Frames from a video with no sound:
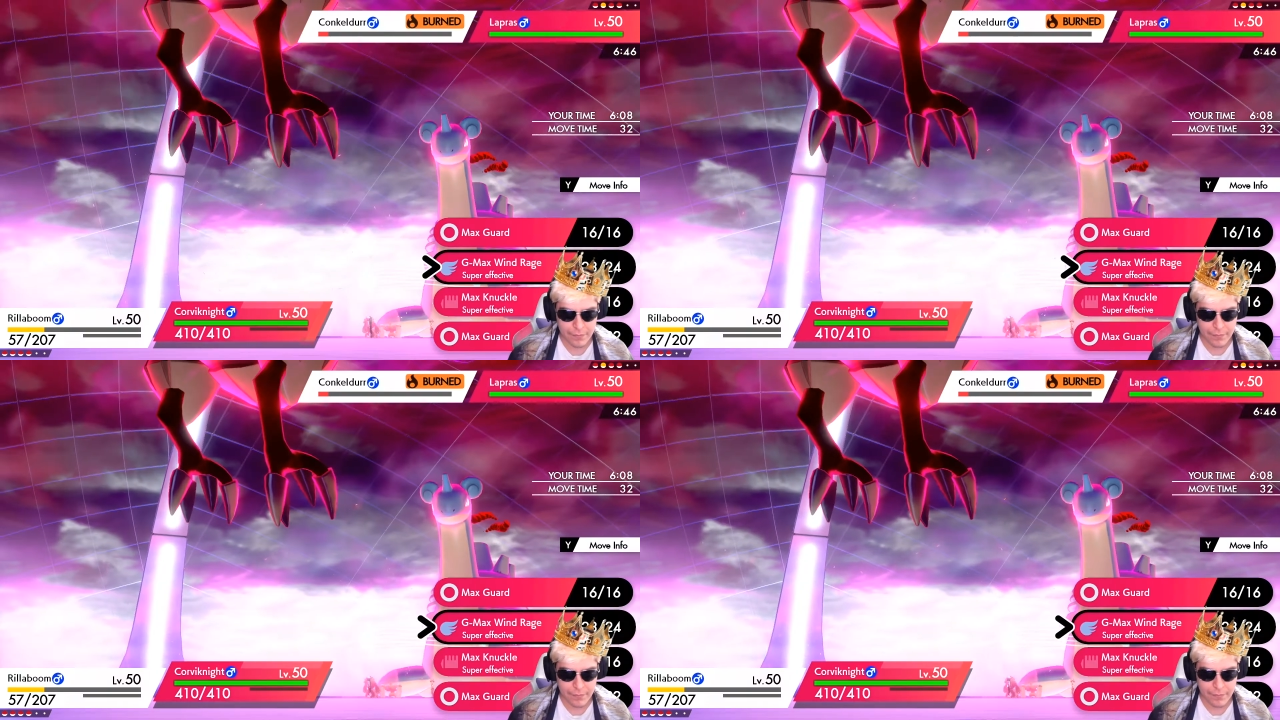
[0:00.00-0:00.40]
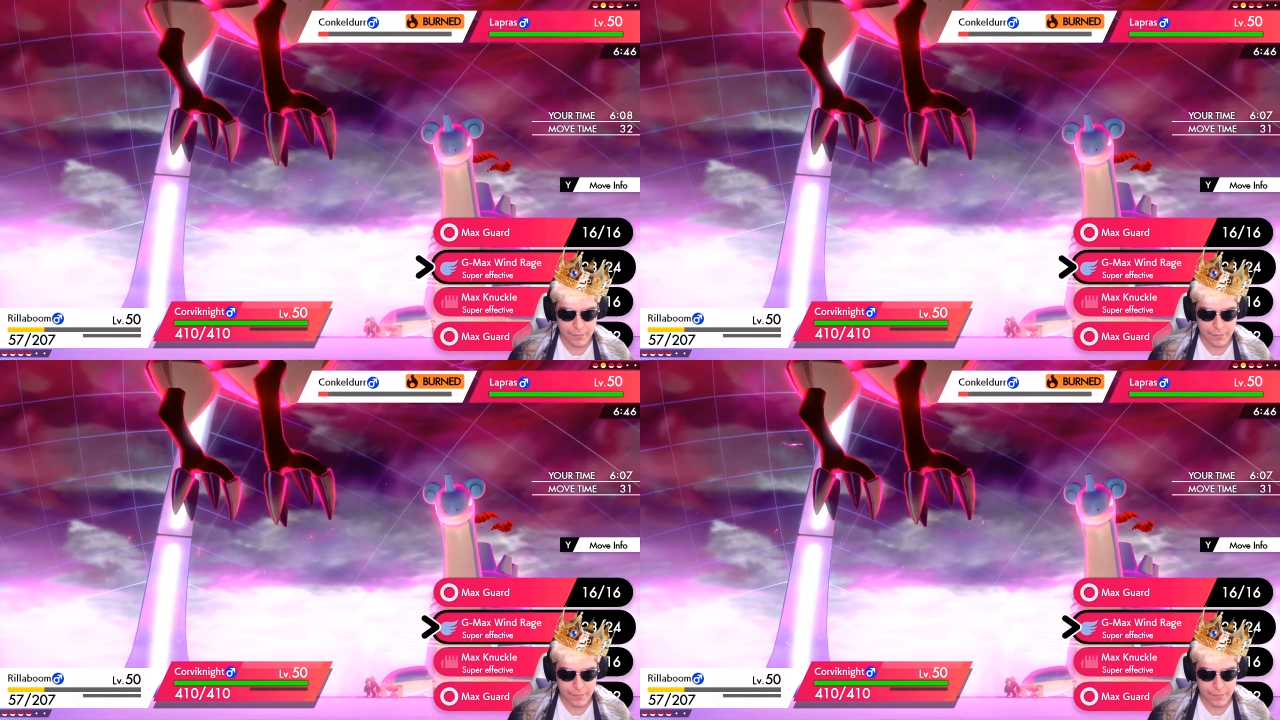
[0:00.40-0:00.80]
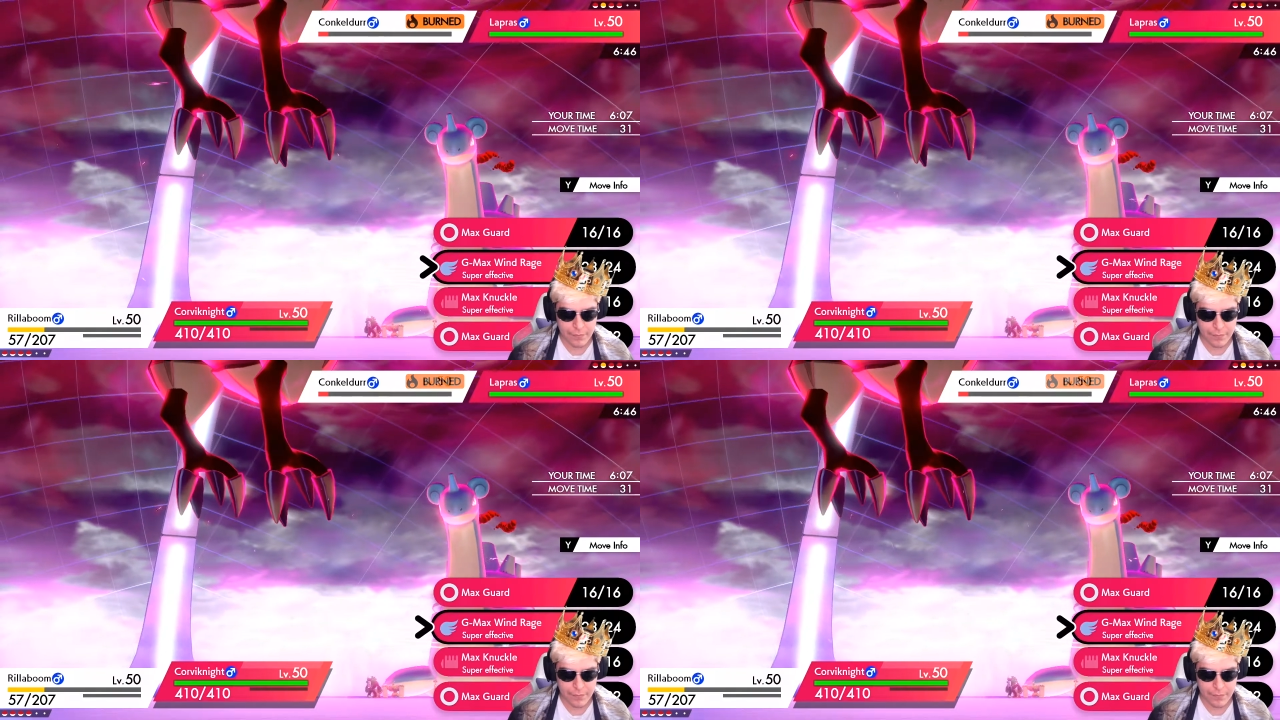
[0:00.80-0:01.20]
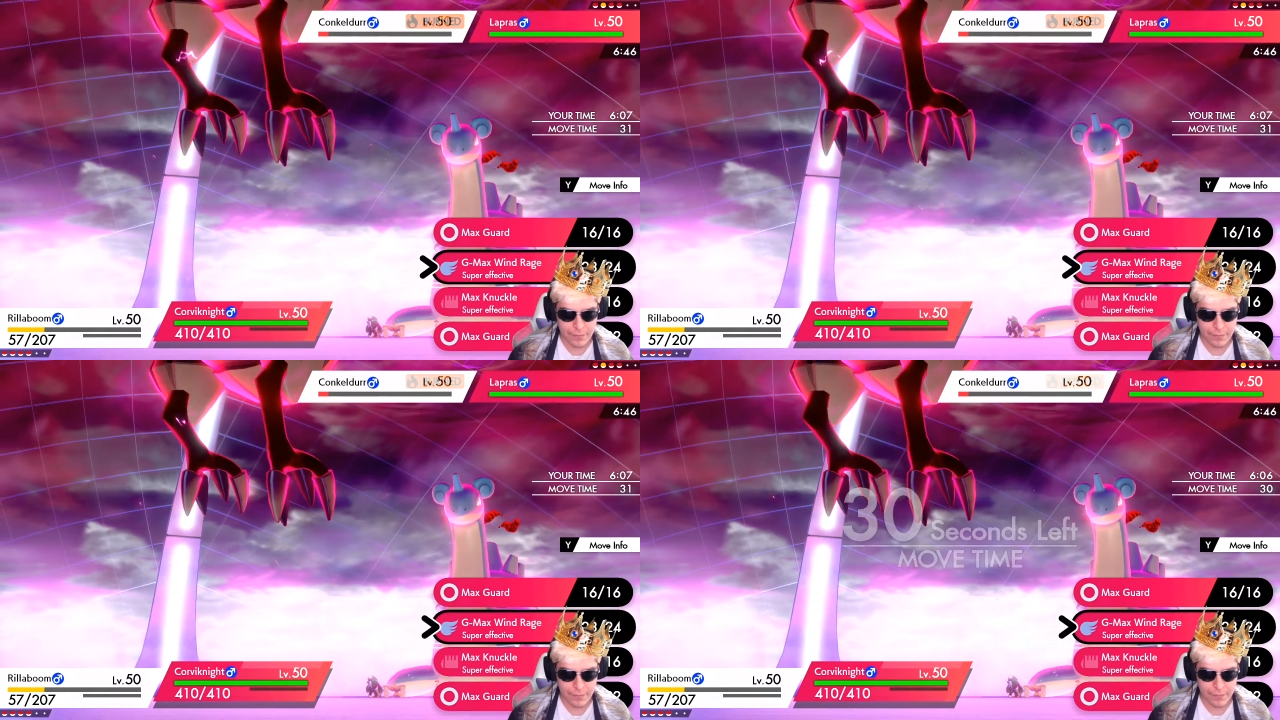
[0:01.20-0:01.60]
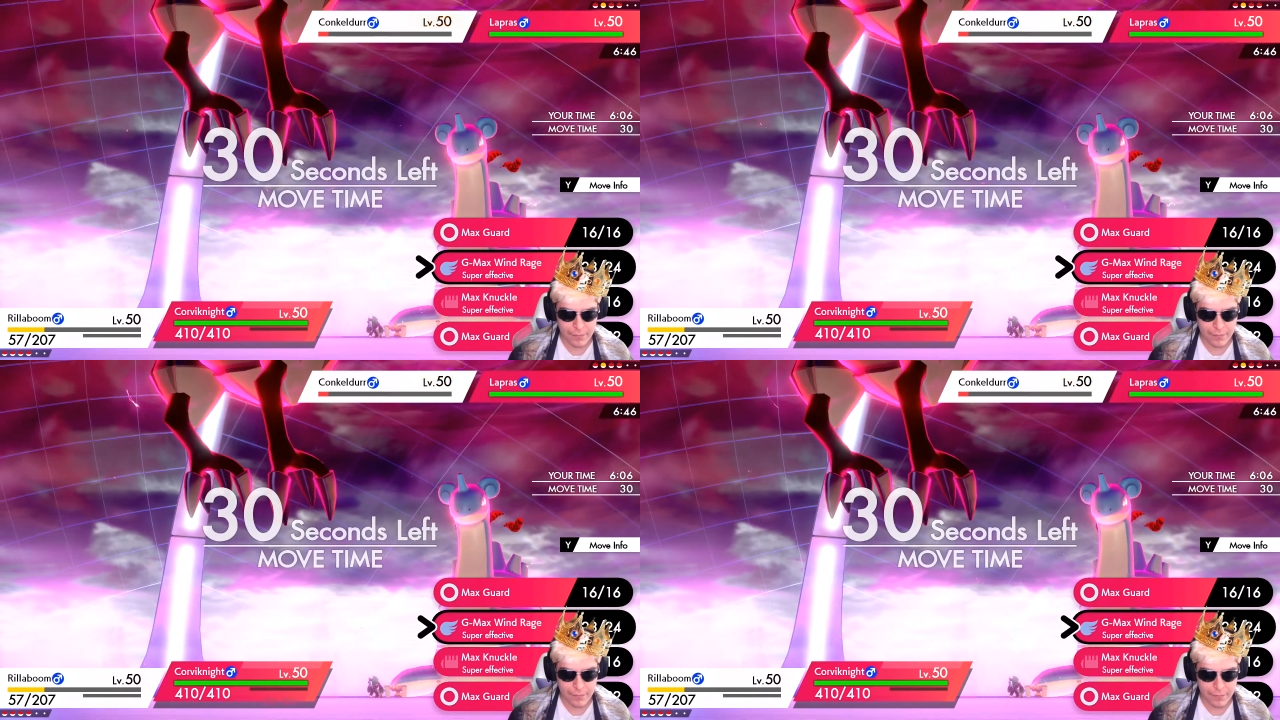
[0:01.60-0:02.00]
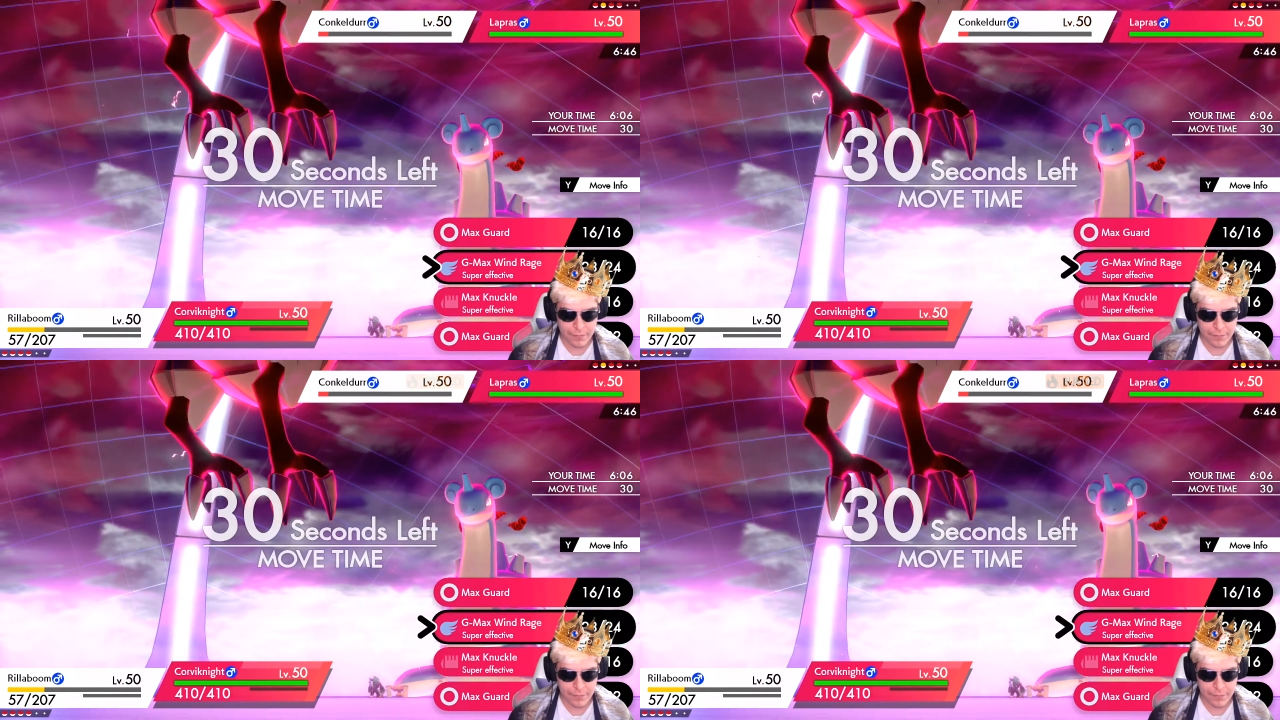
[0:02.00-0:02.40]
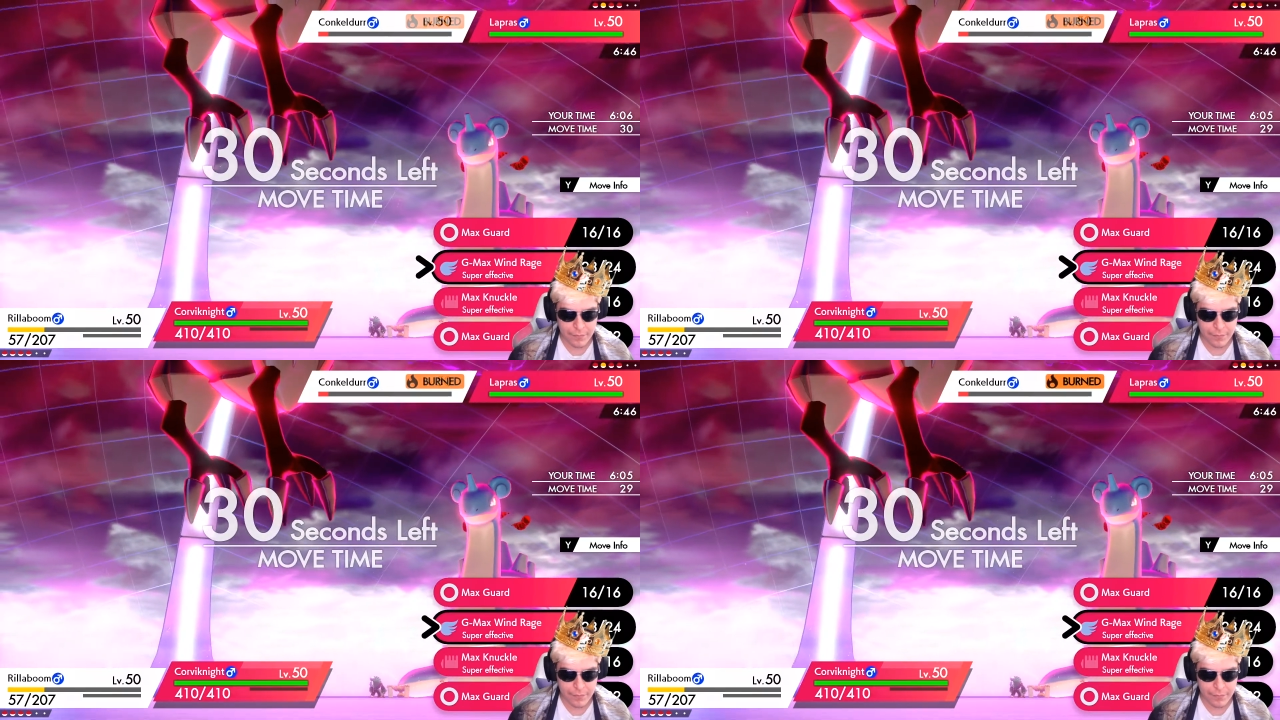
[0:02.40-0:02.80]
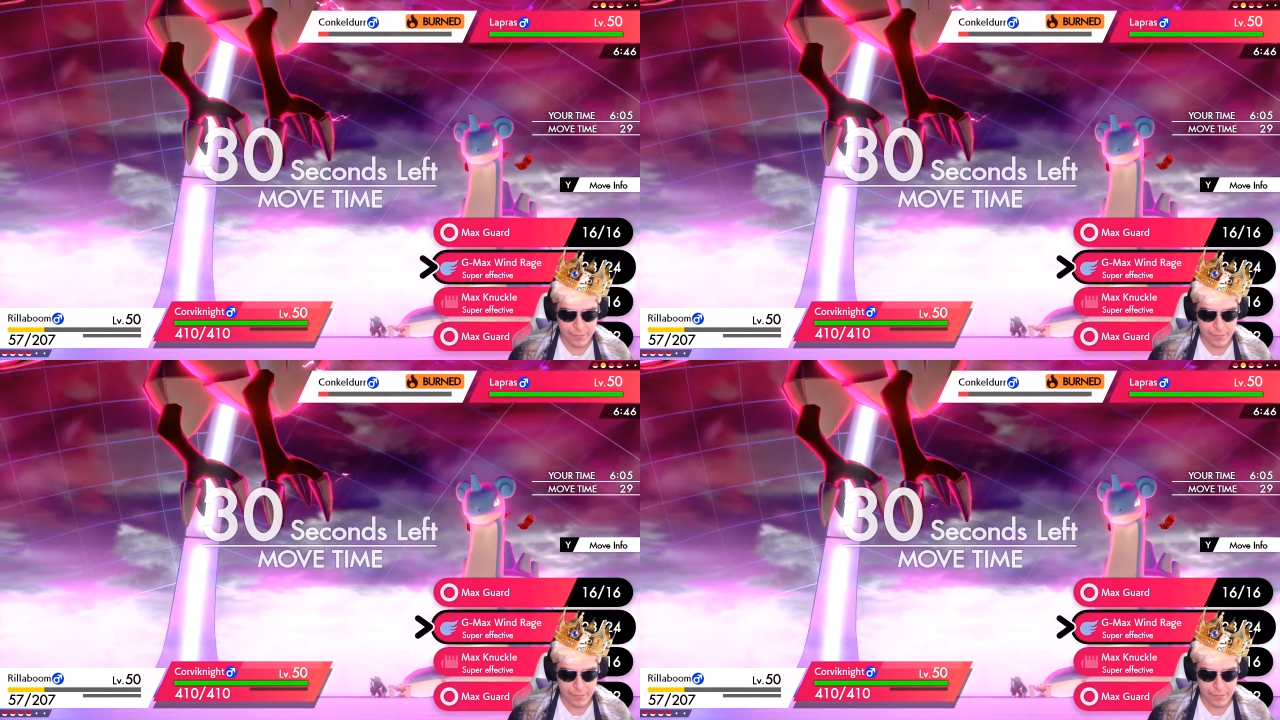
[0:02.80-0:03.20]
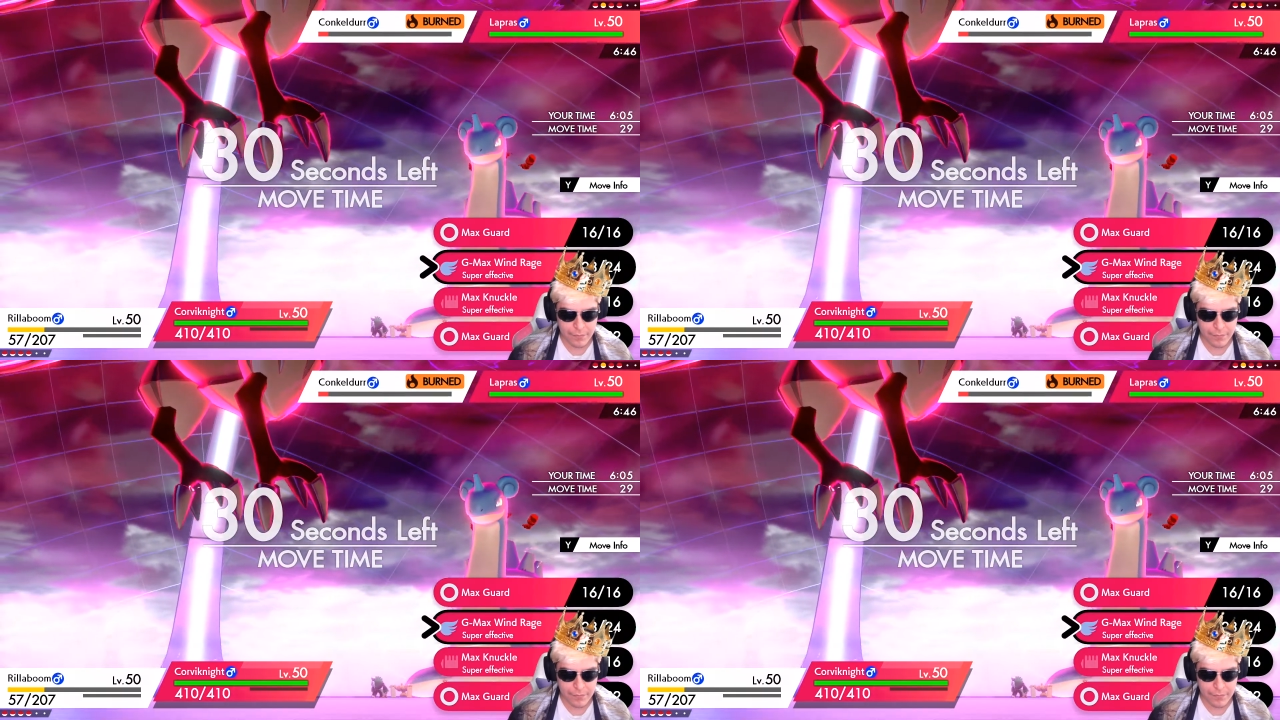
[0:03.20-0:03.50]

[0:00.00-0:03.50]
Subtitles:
(silence)